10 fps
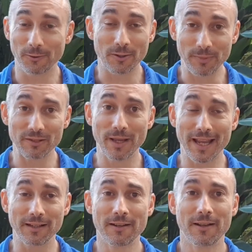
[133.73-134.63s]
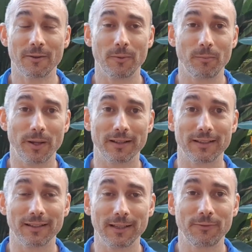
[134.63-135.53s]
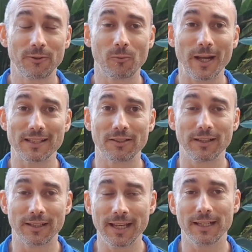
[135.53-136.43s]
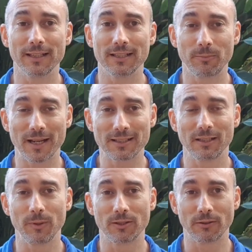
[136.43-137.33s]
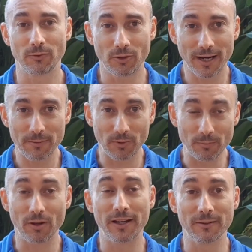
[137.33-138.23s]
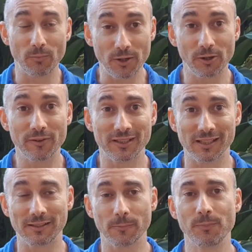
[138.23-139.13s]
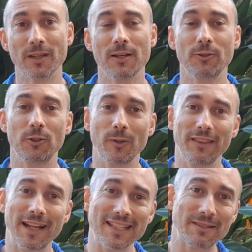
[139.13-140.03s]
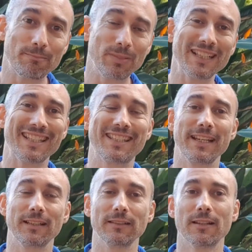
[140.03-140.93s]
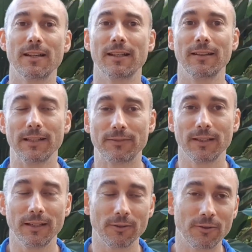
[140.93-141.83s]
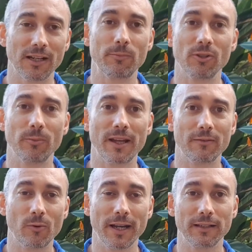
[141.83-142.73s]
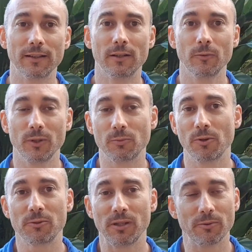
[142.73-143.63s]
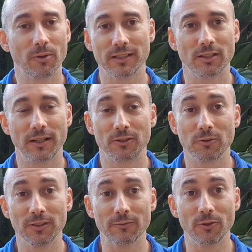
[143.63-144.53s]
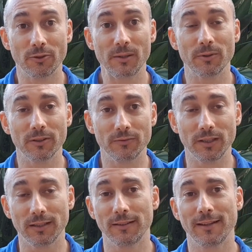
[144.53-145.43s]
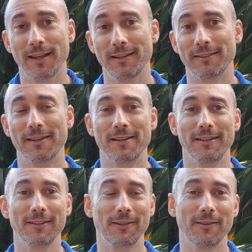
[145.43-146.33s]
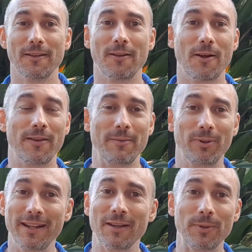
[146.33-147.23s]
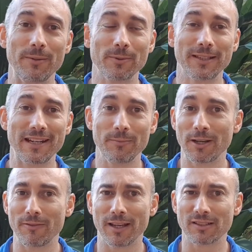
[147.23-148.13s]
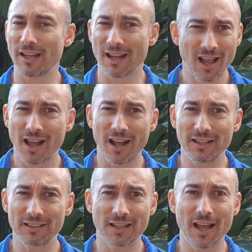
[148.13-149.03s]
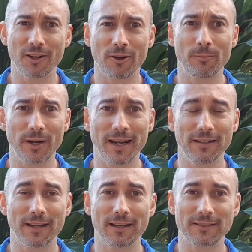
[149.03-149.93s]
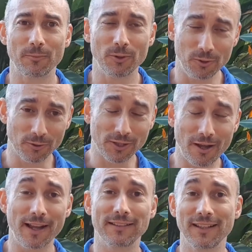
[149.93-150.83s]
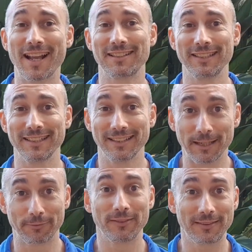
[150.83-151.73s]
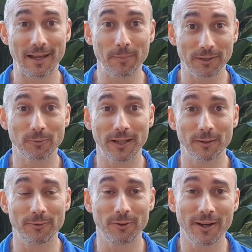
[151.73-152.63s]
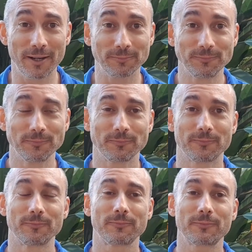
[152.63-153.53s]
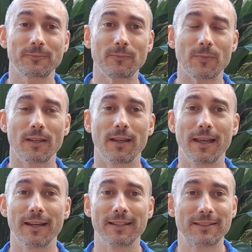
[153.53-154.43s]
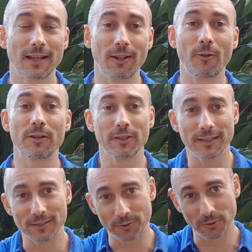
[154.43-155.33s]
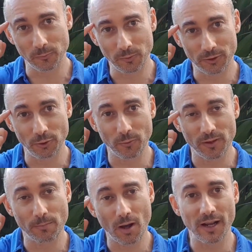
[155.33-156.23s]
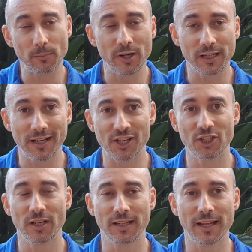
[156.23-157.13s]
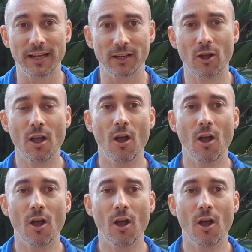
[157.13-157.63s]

not a big man, but can lift the weights that I can, is basically because I've trained my mind and my nervous system to, in that split second, lift an incredible amount of weight, which most people my size couldn't even dream of lifting. And you know, I've had plenty of people say to me over the years, like, I just can't comprehend how someone your size can actually lift that much weight off the ground. And a lot of it is to do with the mind-body connection and getting